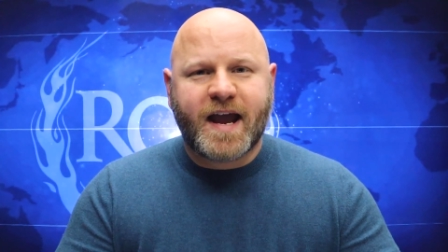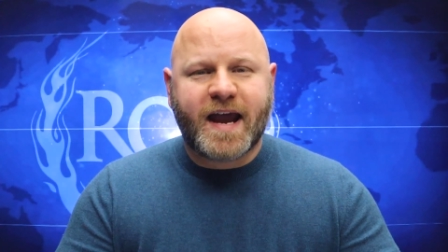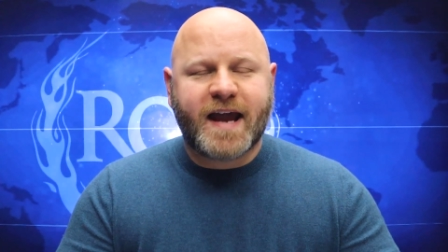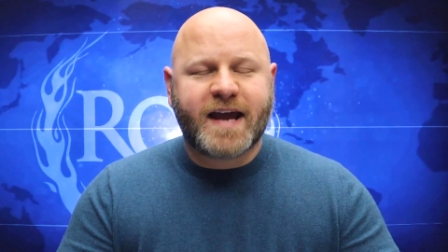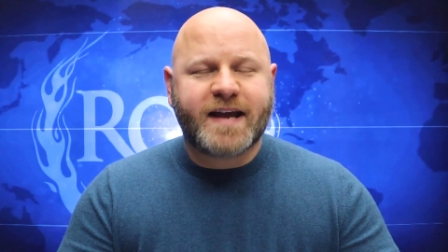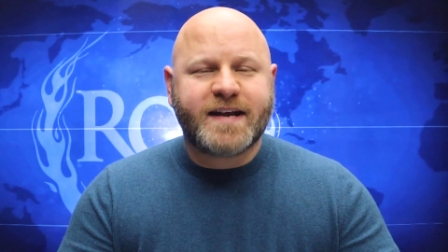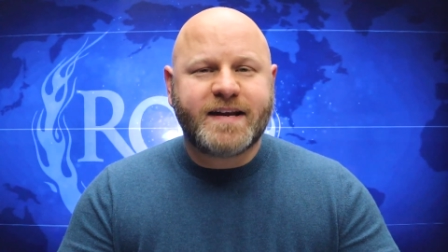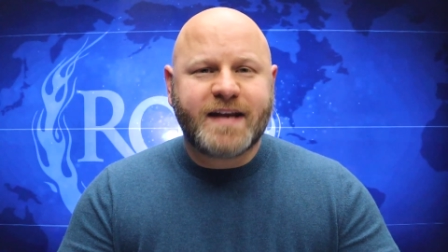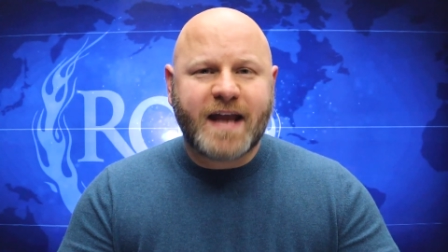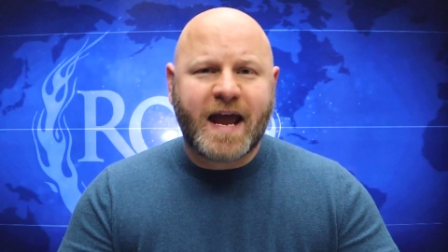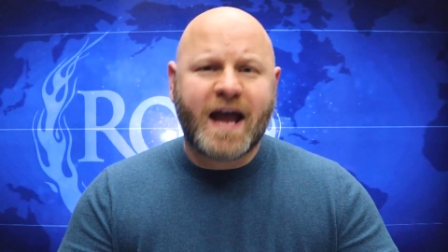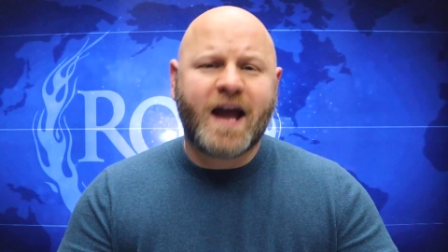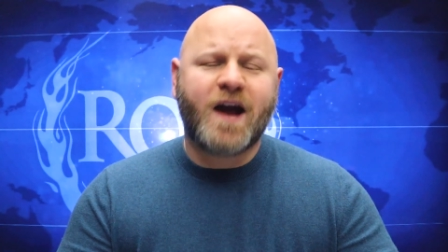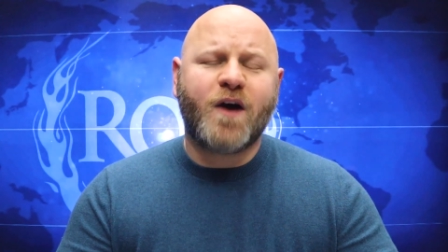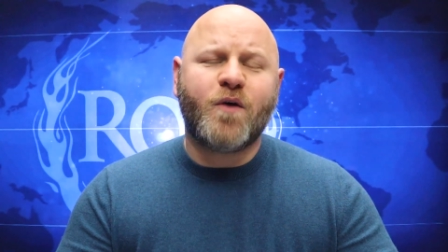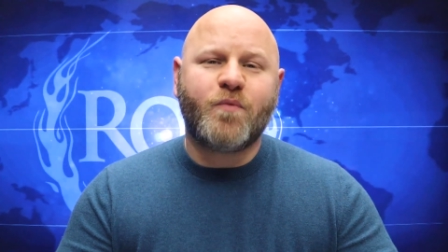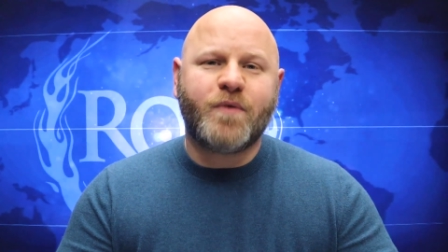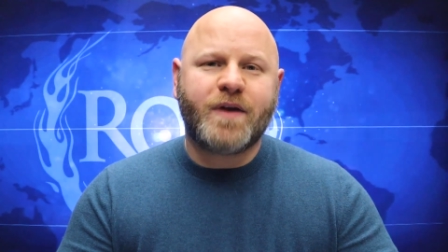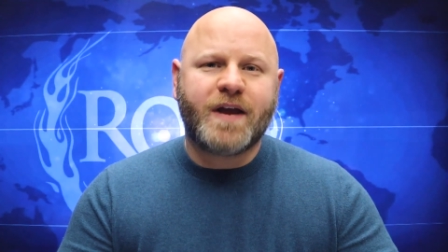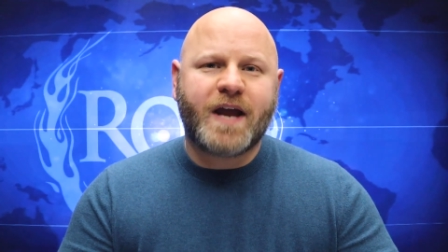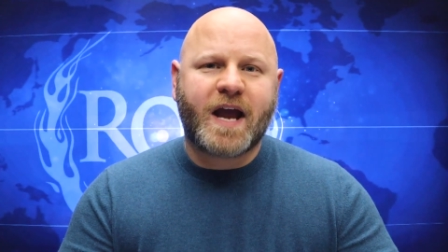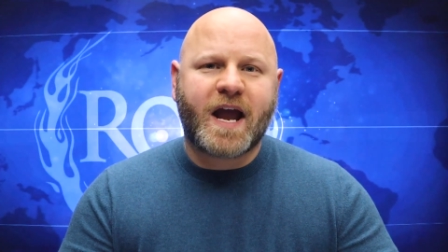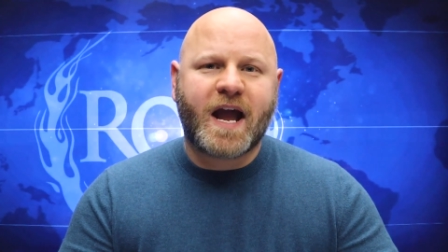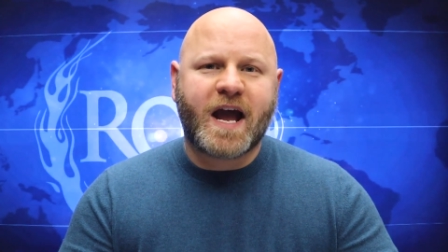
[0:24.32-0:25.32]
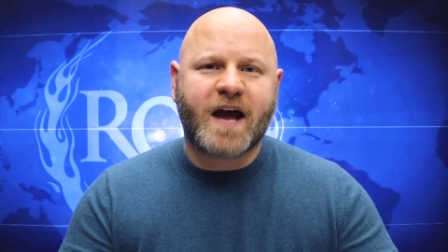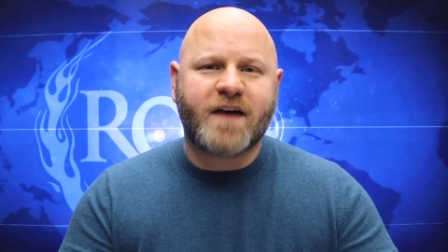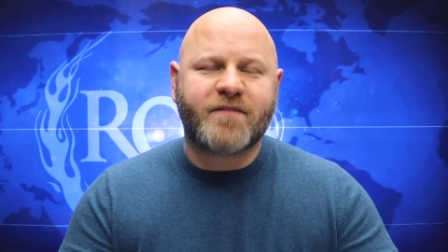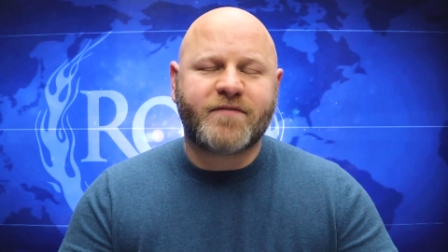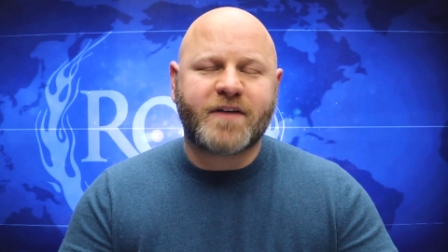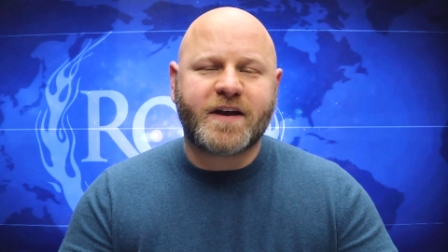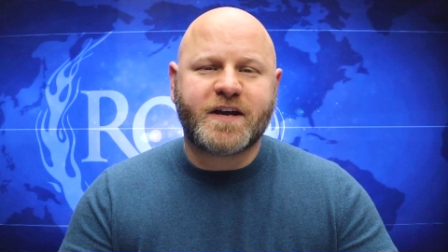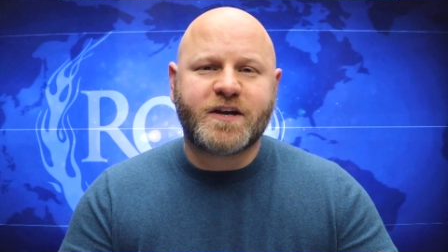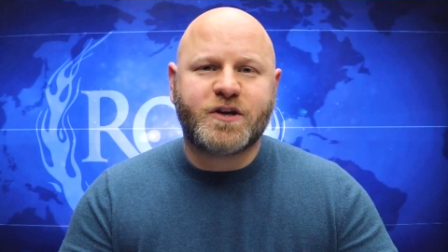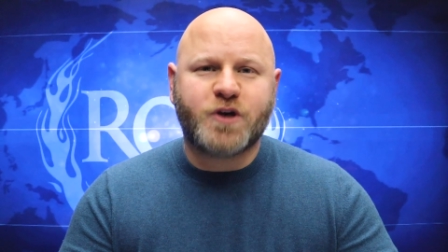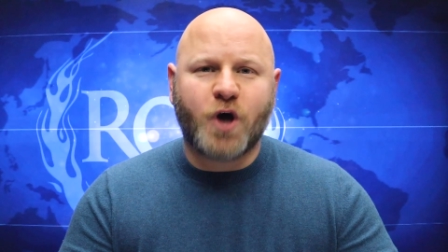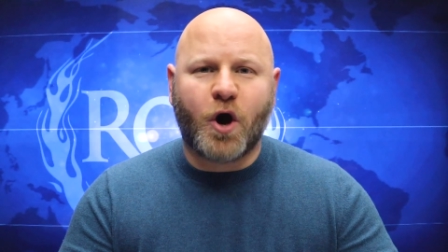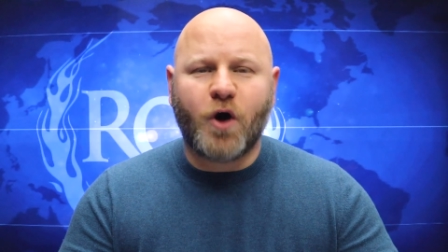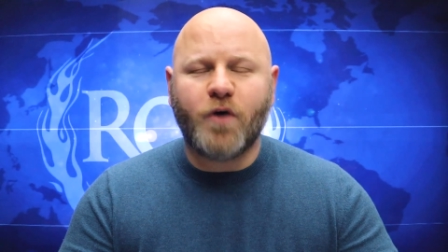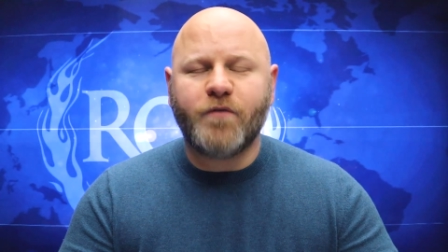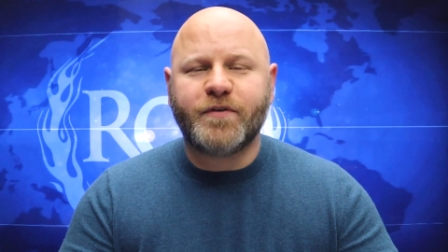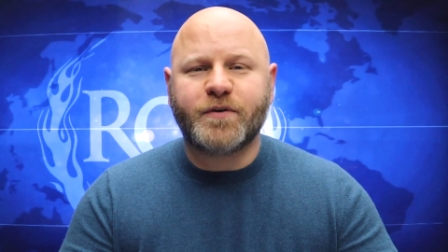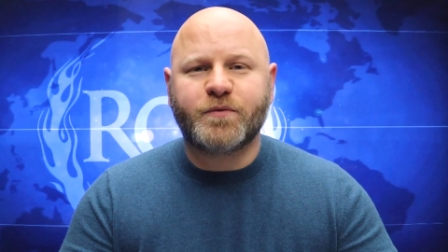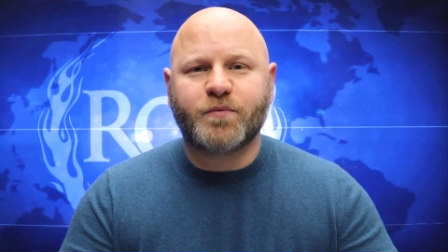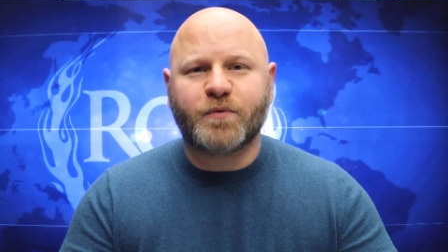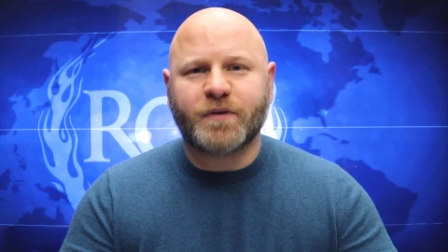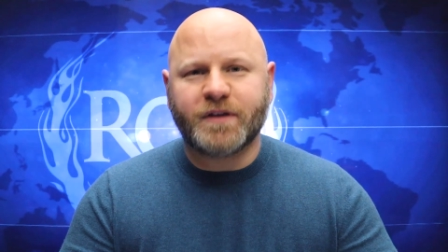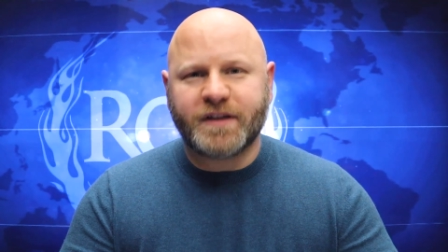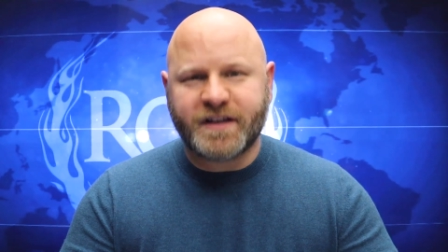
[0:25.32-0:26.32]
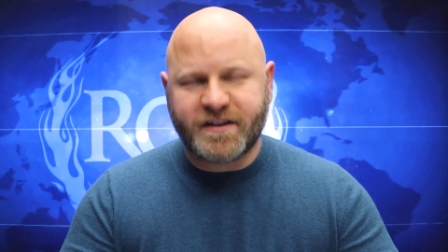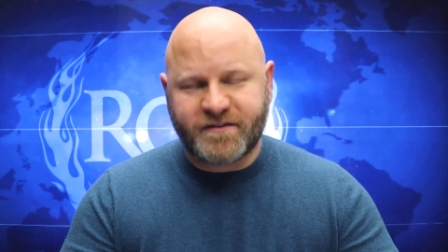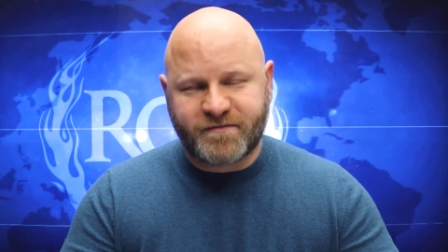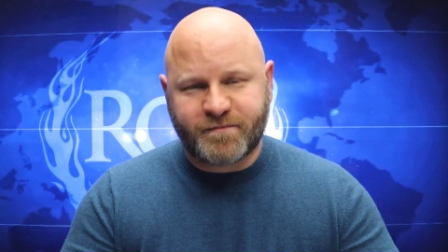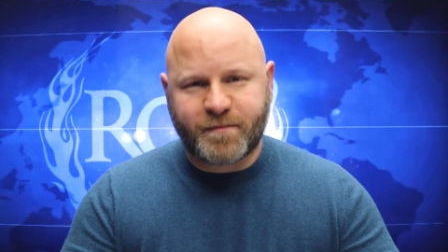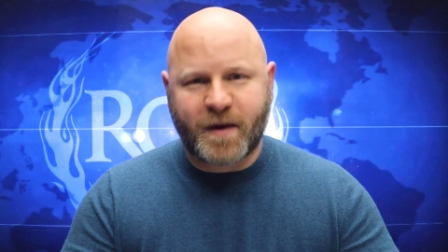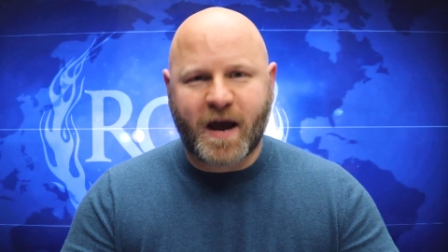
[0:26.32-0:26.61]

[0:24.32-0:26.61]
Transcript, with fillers: And now we have a COVID relief